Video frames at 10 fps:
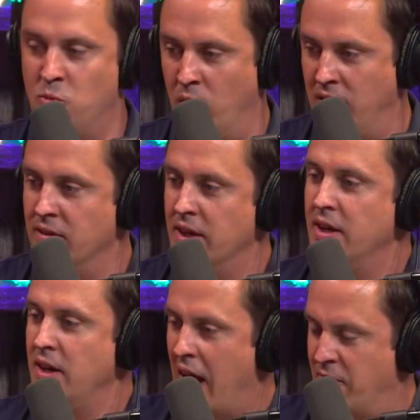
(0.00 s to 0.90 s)
We
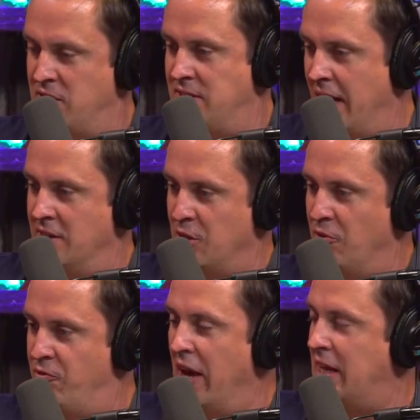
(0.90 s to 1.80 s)
have a stance on
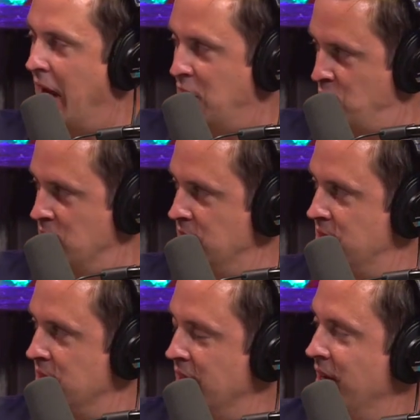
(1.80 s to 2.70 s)

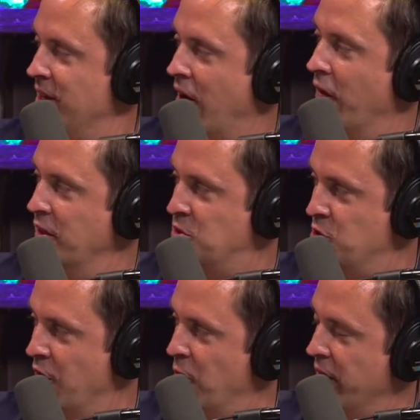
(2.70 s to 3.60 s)
vacations on this
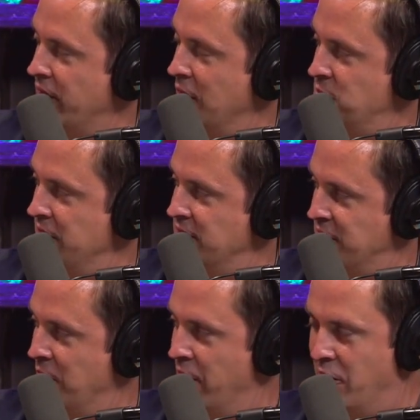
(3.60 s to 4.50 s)
show when it comes to
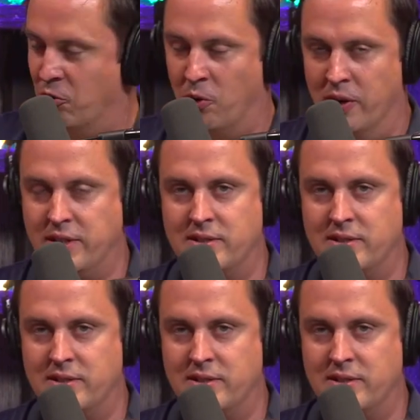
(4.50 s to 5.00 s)
NCAA rulings.